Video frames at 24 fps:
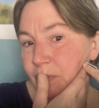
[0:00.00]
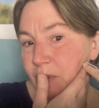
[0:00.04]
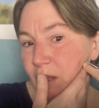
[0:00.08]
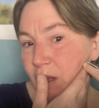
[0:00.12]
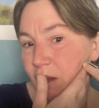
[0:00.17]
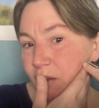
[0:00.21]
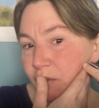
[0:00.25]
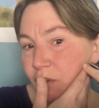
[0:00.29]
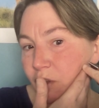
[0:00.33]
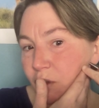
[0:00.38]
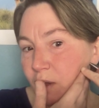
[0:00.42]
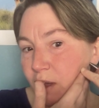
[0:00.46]
Now,
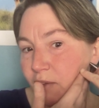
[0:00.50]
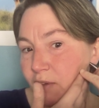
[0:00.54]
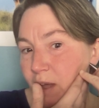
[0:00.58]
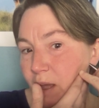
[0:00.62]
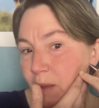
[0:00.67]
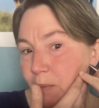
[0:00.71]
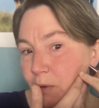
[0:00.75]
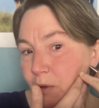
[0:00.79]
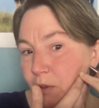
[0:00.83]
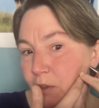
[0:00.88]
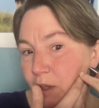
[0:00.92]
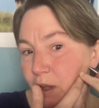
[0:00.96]
if you have
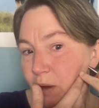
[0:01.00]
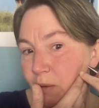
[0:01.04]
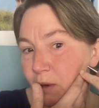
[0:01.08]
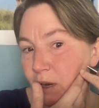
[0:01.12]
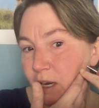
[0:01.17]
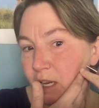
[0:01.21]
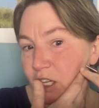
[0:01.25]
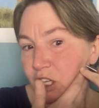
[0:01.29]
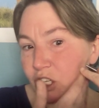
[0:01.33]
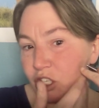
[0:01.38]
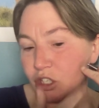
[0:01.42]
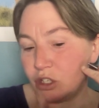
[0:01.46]

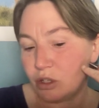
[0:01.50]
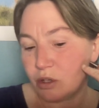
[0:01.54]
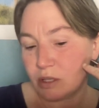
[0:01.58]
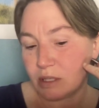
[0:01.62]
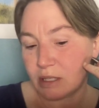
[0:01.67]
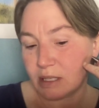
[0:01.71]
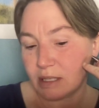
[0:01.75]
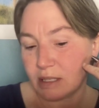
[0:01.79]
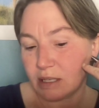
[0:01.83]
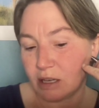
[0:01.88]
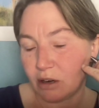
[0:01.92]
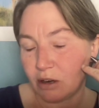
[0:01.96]
hypothyroid issues,
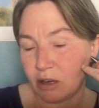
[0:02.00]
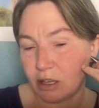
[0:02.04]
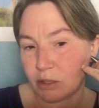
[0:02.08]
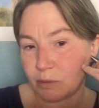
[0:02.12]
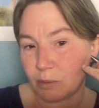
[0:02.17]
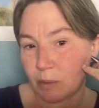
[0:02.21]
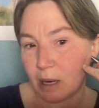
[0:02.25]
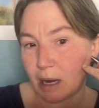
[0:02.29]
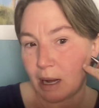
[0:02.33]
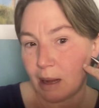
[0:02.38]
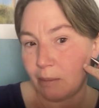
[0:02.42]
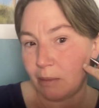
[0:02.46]
this area is
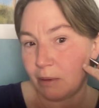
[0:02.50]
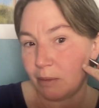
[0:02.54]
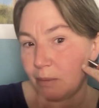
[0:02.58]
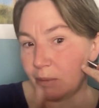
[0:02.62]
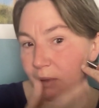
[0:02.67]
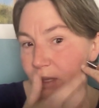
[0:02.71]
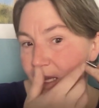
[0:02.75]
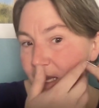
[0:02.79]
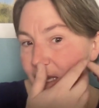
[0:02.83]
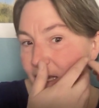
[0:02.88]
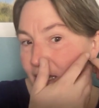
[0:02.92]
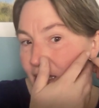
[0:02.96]

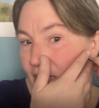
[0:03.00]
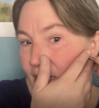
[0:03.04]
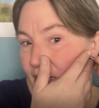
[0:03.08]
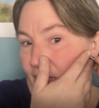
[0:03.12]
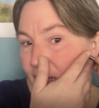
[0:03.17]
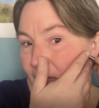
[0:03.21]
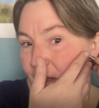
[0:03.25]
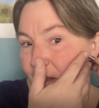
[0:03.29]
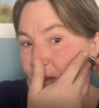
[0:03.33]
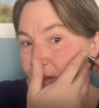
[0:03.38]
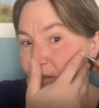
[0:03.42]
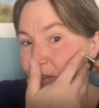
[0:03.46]
probably
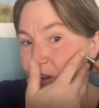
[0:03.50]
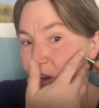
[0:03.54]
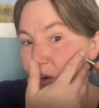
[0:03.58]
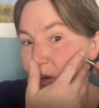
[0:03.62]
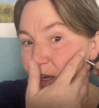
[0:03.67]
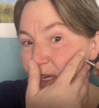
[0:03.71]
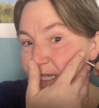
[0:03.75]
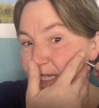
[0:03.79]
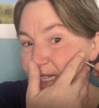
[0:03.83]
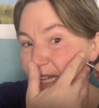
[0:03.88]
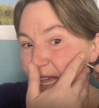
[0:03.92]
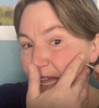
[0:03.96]

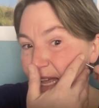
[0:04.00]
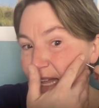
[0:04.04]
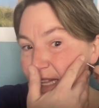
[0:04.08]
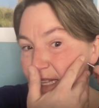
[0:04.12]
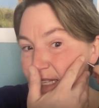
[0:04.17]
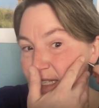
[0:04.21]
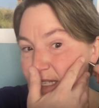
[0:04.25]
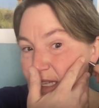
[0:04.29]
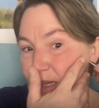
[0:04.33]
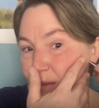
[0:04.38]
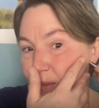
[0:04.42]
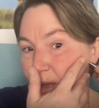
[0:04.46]
very
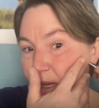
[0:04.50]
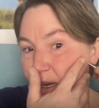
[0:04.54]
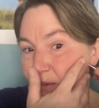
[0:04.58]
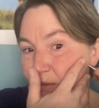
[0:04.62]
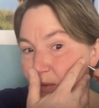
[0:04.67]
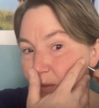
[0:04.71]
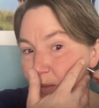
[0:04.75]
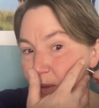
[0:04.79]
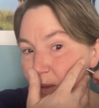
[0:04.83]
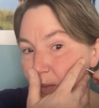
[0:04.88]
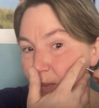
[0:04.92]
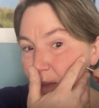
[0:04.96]
tense. It might
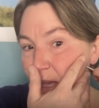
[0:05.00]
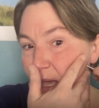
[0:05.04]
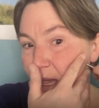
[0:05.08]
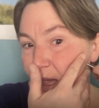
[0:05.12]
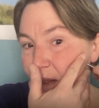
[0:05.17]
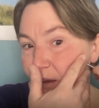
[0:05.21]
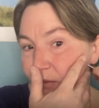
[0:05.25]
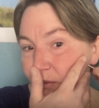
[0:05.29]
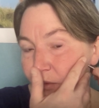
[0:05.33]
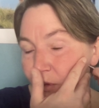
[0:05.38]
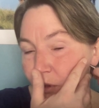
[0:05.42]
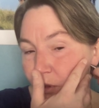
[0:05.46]
even be
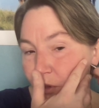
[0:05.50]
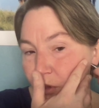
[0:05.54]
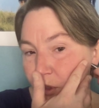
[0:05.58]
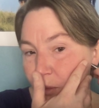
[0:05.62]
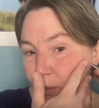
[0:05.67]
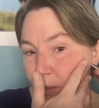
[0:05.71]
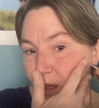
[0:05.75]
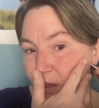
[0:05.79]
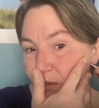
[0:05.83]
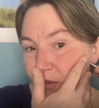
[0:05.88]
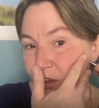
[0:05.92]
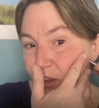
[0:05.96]
painful.
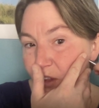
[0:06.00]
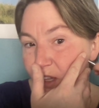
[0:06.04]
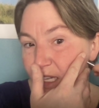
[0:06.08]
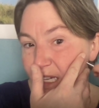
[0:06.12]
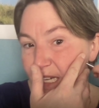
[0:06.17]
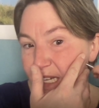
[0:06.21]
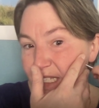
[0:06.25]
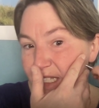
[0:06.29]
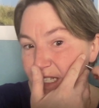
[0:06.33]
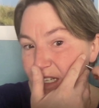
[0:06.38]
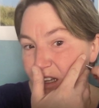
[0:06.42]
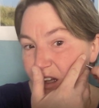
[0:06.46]
You might feel the
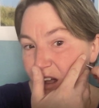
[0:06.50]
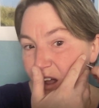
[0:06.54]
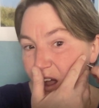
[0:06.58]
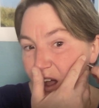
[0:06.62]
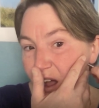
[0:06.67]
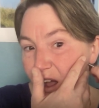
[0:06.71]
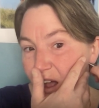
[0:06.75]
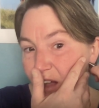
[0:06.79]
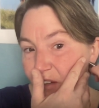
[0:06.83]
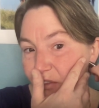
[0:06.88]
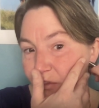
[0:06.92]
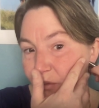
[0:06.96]
need to
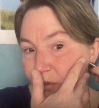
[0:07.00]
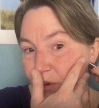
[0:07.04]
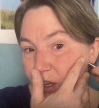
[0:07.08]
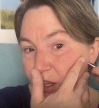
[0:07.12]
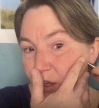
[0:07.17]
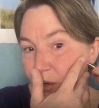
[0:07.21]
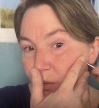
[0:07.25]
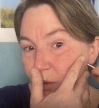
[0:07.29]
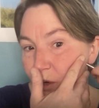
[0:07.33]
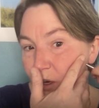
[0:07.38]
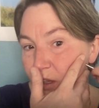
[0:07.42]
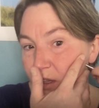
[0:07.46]
cough when you
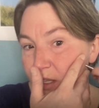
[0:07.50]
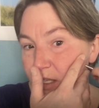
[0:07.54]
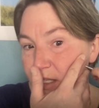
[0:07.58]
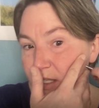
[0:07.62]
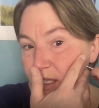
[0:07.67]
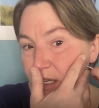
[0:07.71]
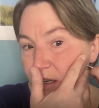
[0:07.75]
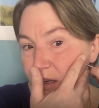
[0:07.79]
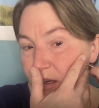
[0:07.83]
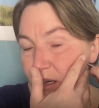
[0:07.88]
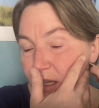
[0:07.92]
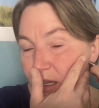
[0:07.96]
work this
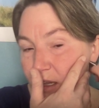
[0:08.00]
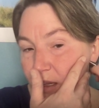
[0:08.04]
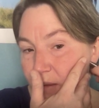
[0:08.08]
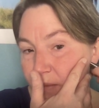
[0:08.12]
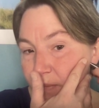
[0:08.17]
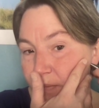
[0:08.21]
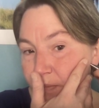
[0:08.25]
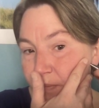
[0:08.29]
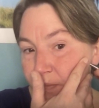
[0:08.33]
area.